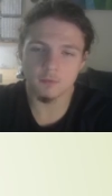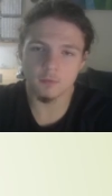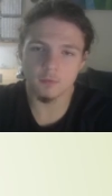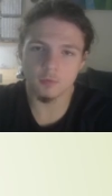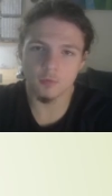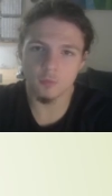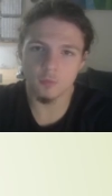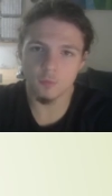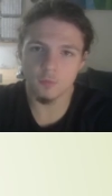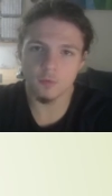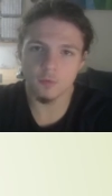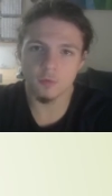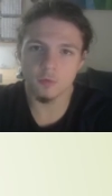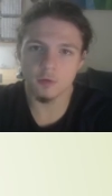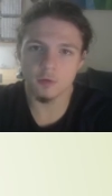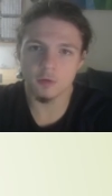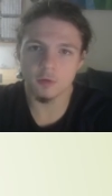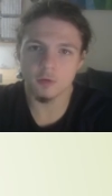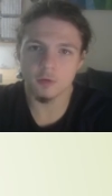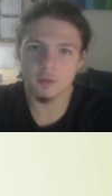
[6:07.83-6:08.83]
growth
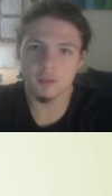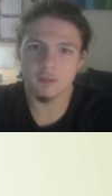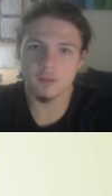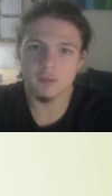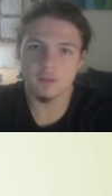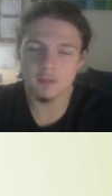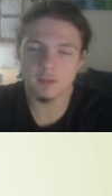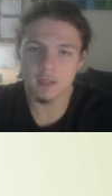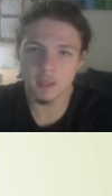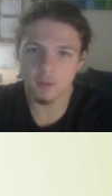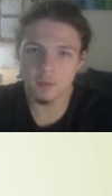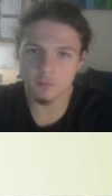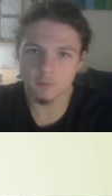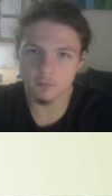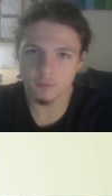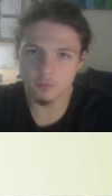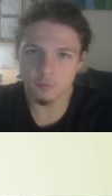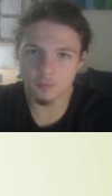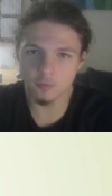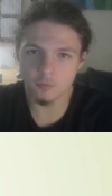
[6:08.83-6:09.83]
occur inside of
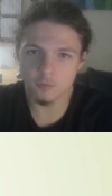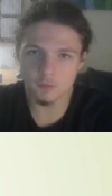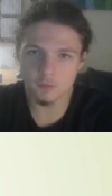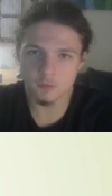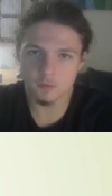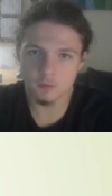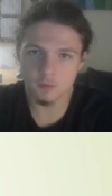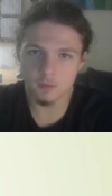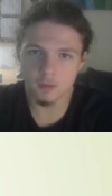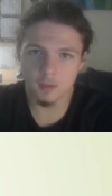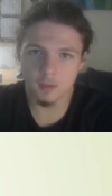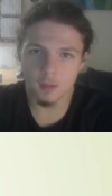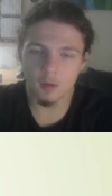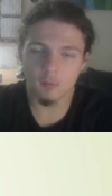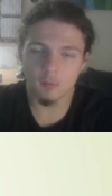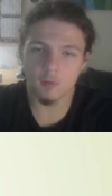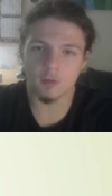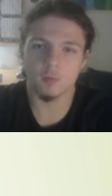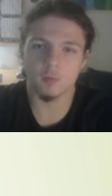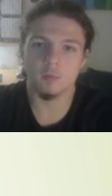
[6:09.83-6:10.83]
the host,
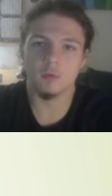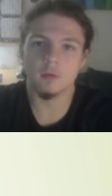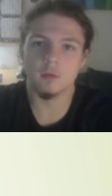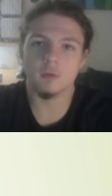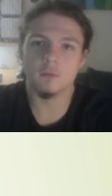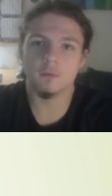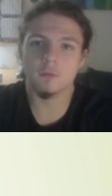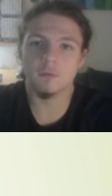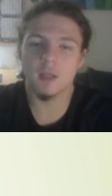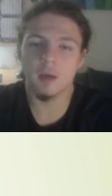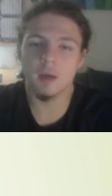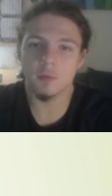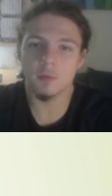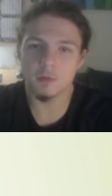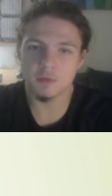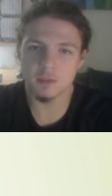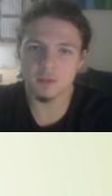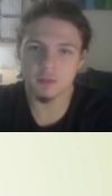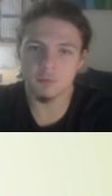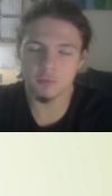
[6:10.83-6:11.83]
while only the
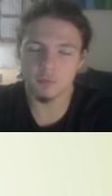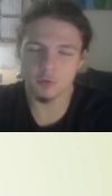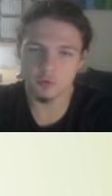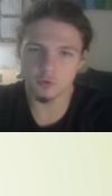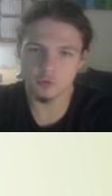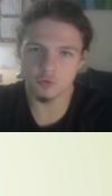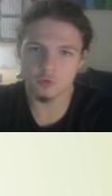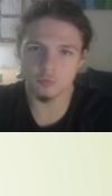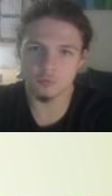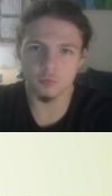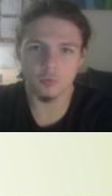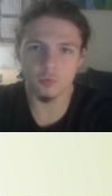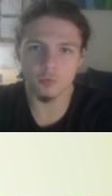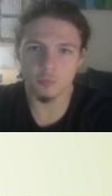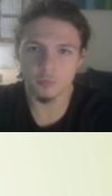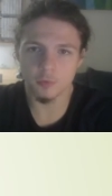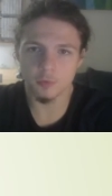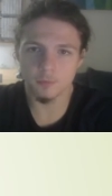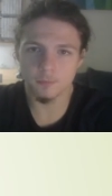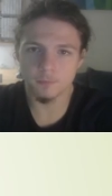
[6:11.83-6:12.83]
flowers emerge to
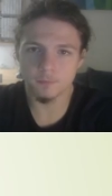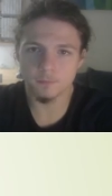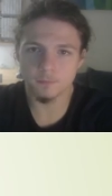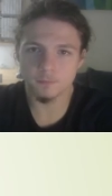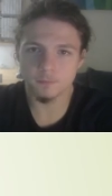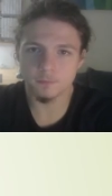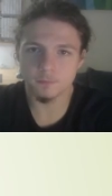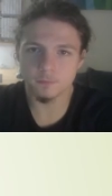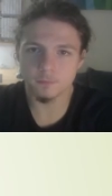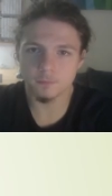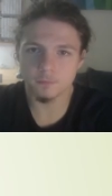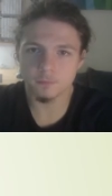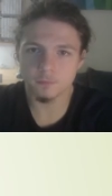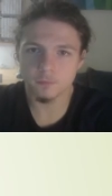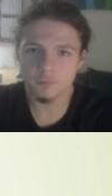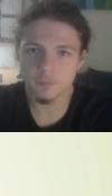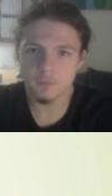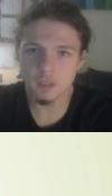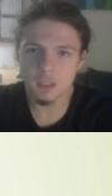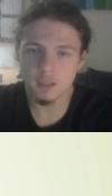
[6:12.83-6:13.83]
bloom.
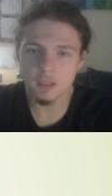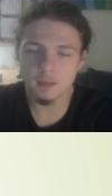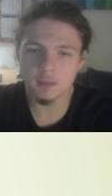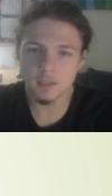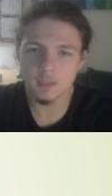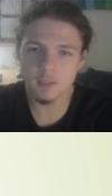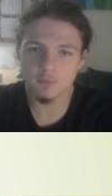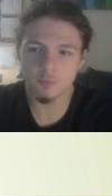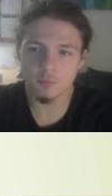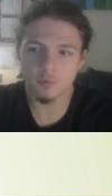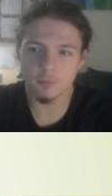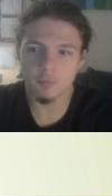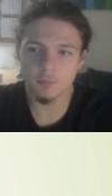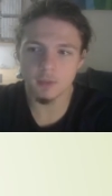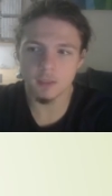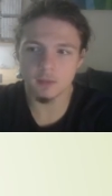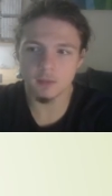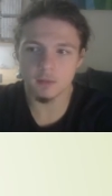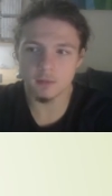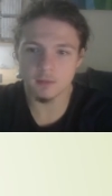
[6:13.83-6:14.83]
This would
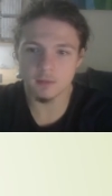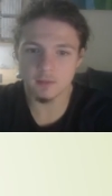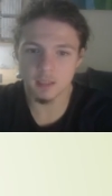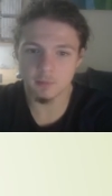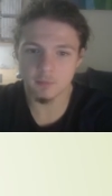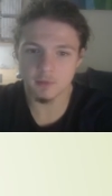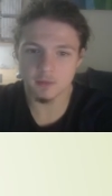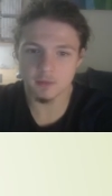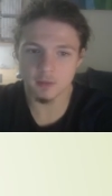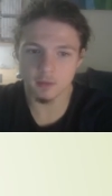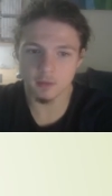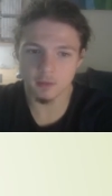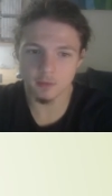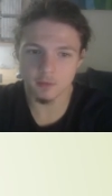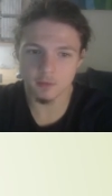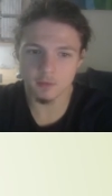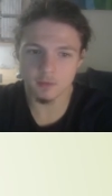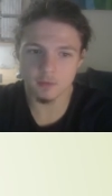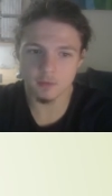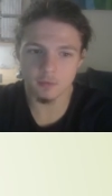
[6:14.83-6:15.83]
be the stem
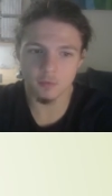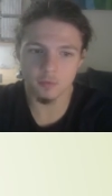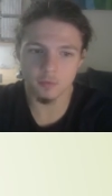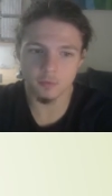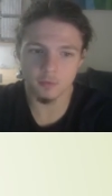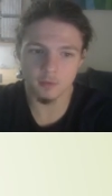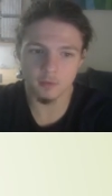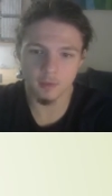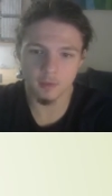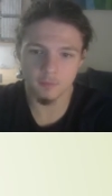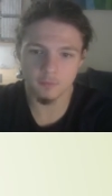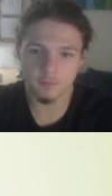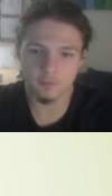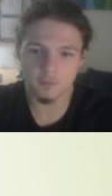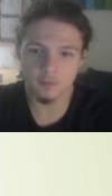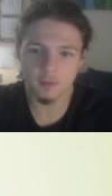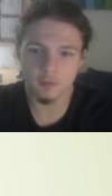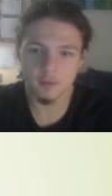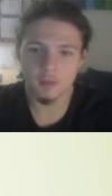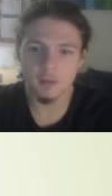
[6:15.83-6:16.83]
suckers on the
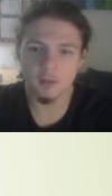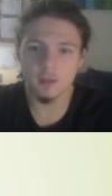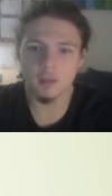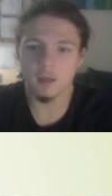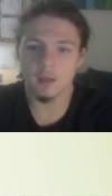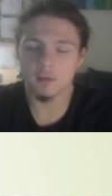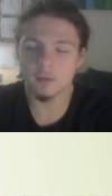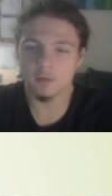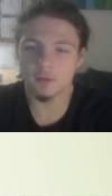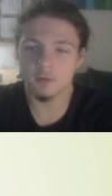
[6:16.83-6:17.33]
left and the